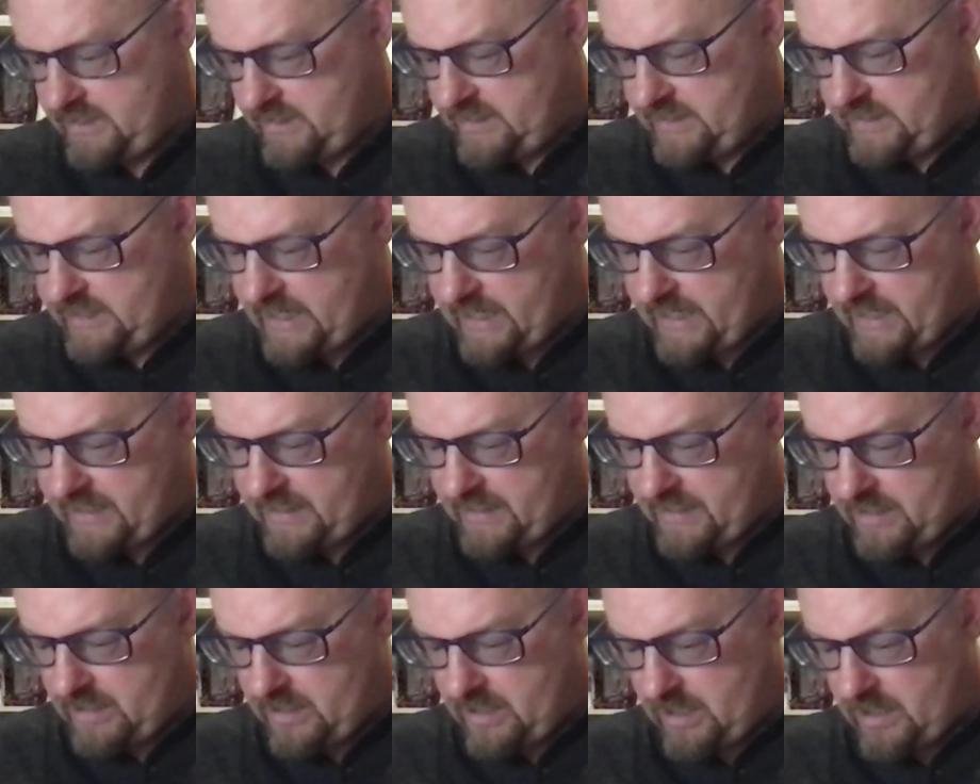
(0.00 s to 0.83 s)

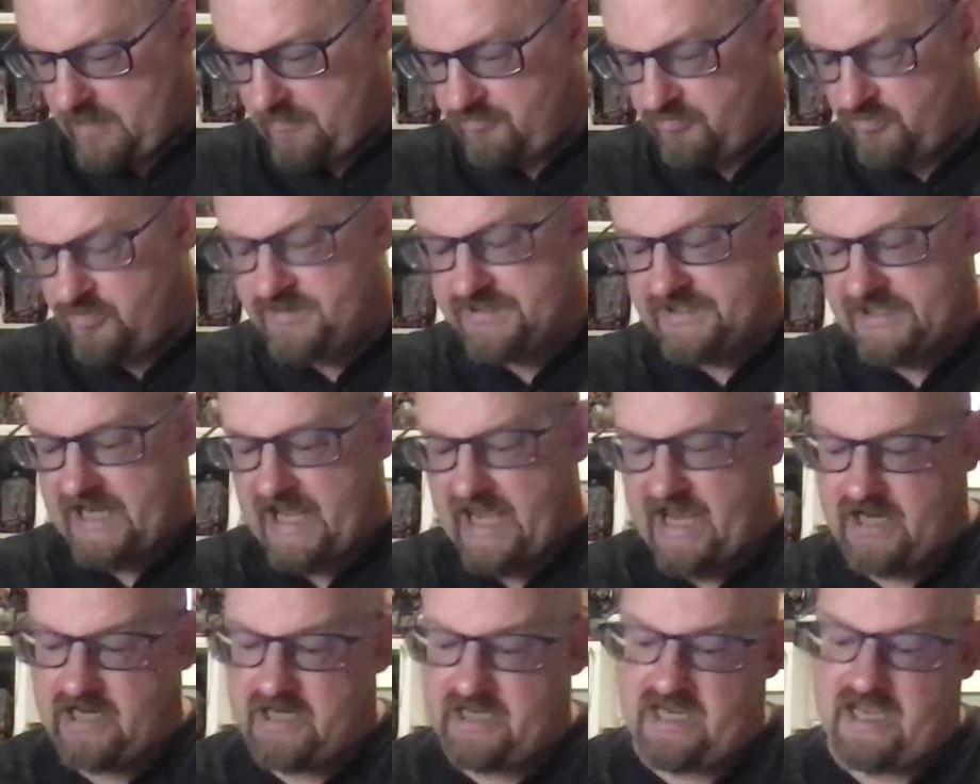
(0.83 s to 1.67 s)
Ken uh,
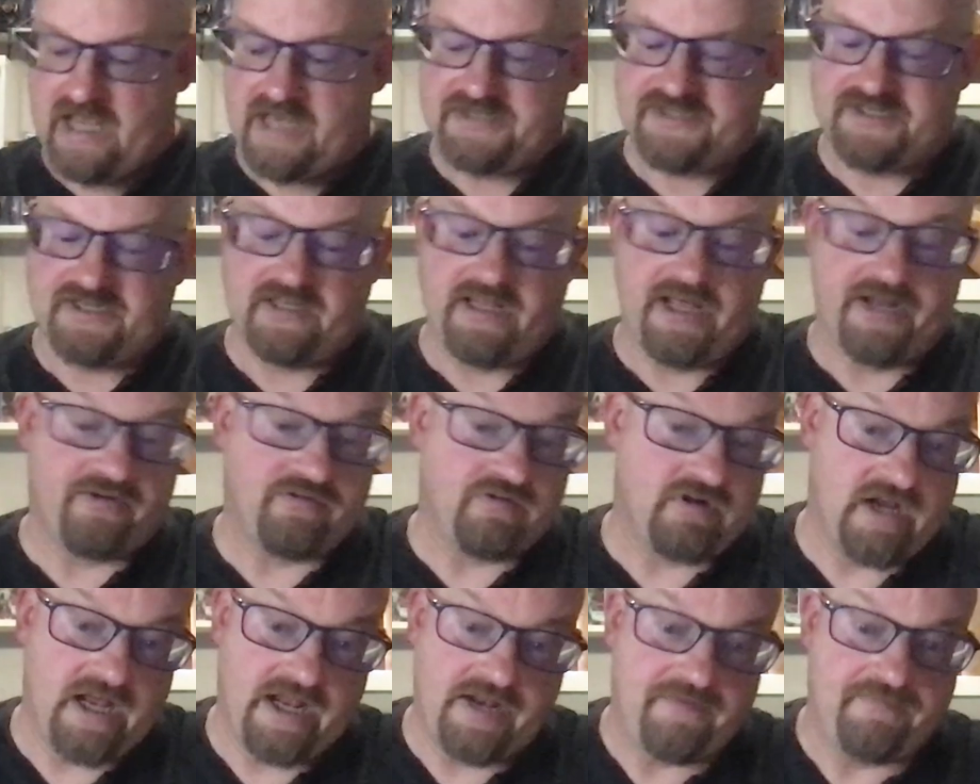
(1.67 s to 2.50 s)
Bruzenak as the
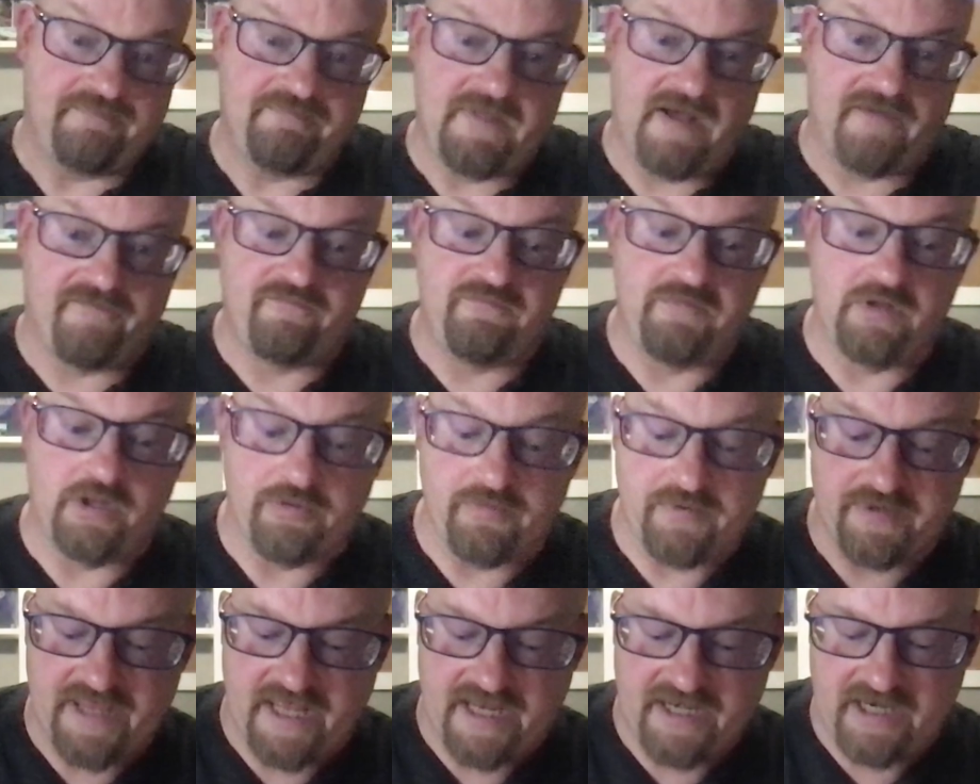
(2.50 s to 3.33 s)
letterer. I'm not familiar
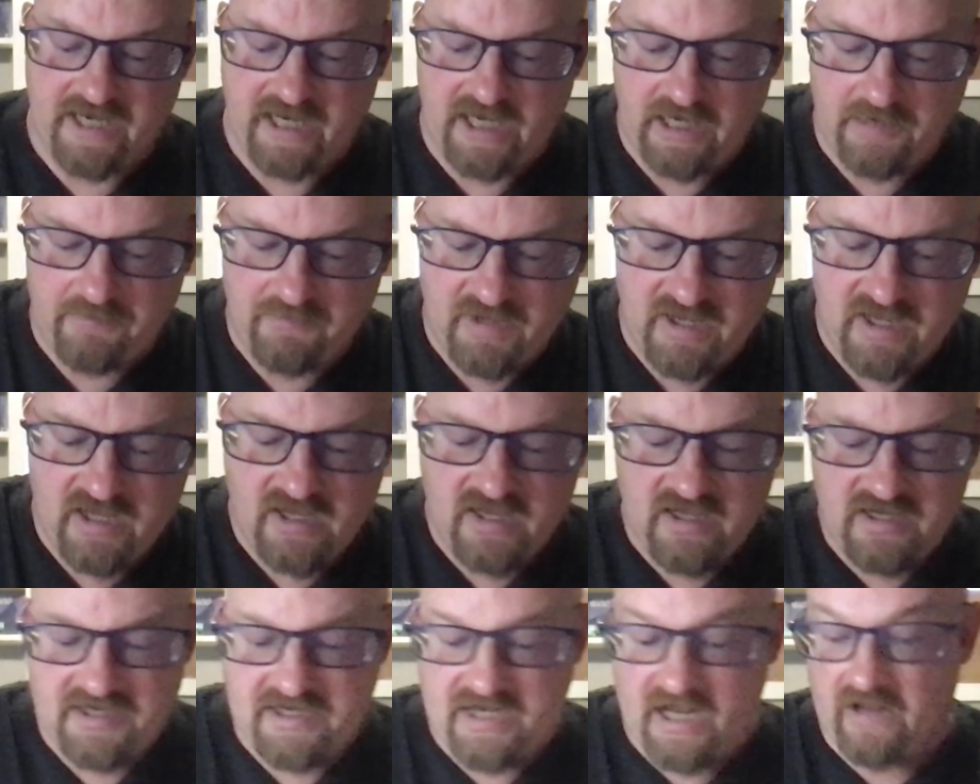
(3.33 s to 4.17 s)
with that name,
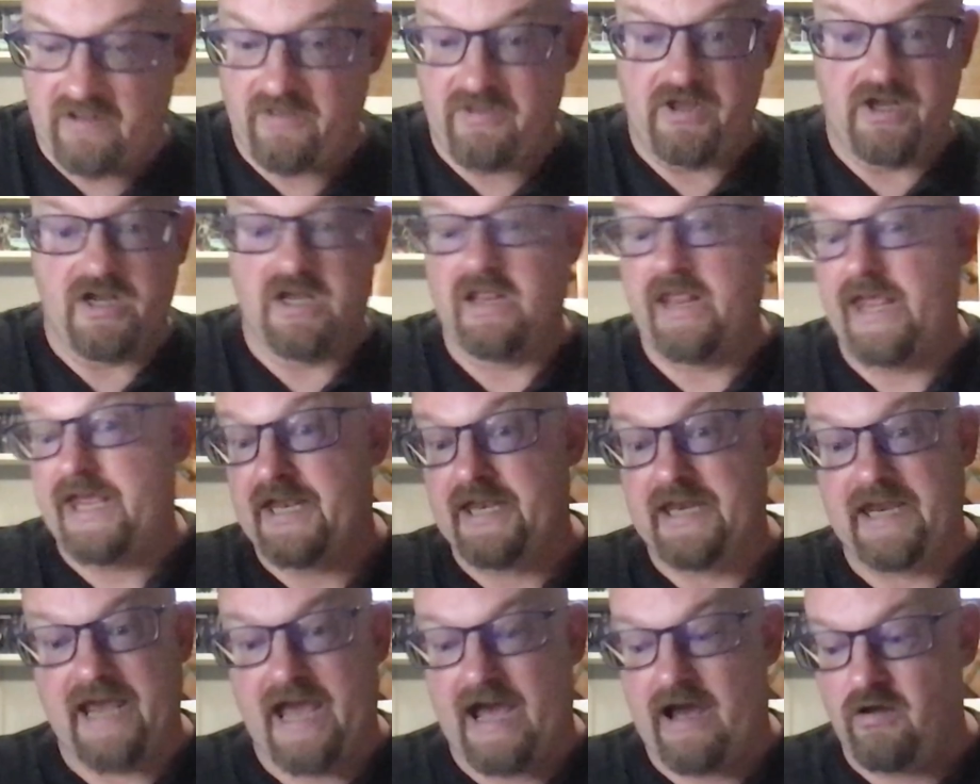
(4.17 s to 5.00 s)
not like
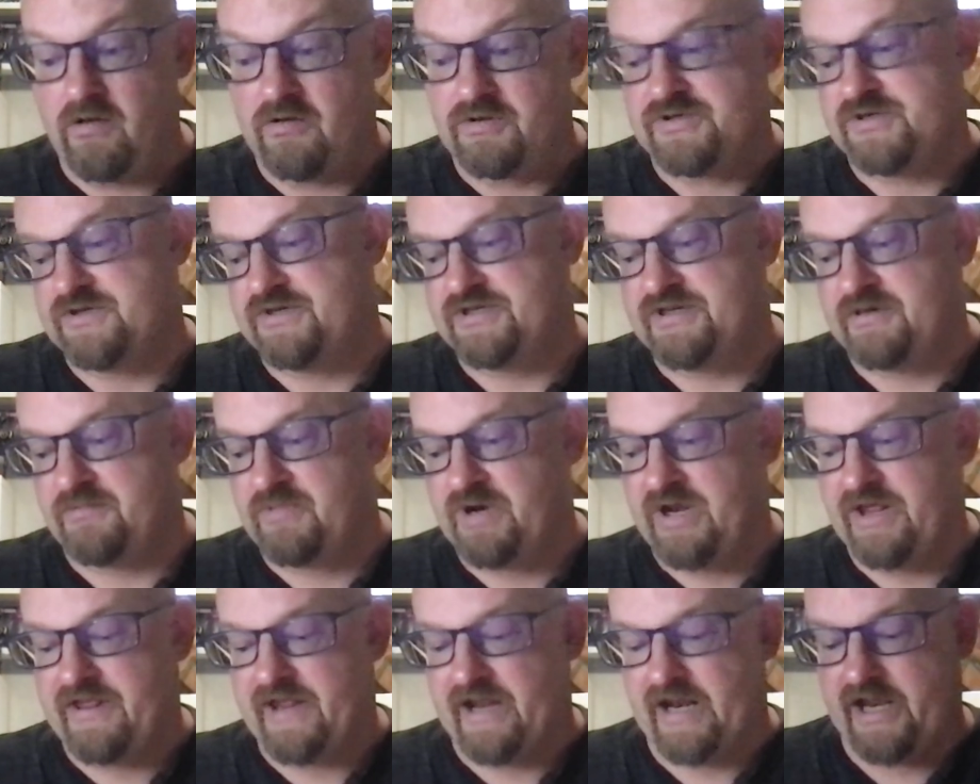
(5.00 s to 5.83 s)
Clayton Cowles or
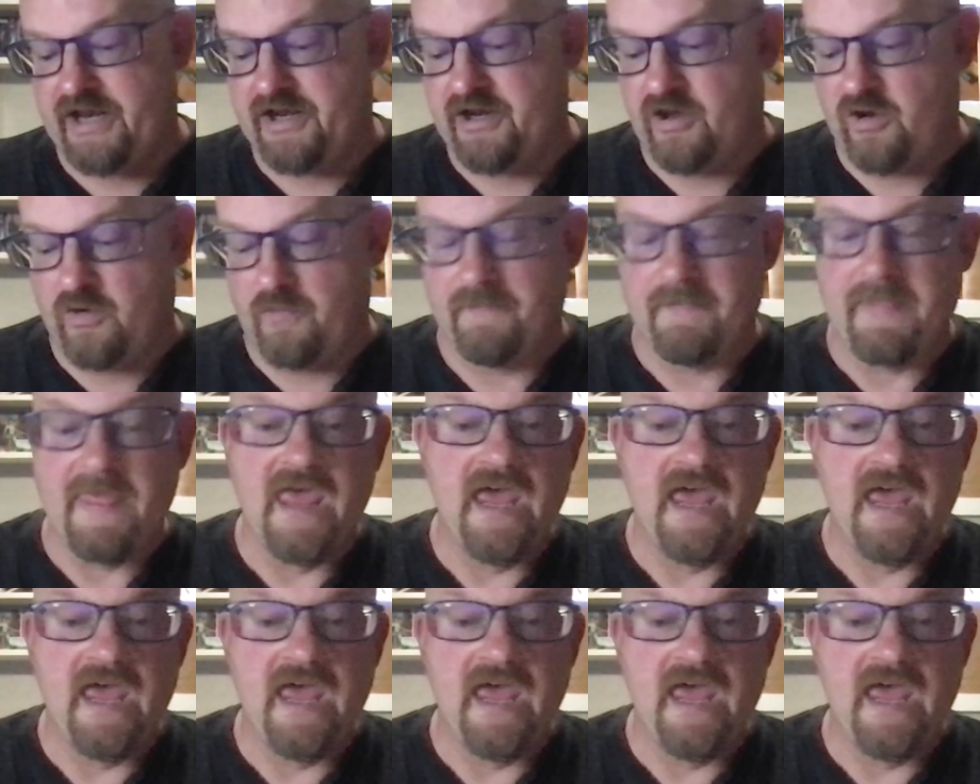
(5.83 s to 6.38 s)
somebody that I know.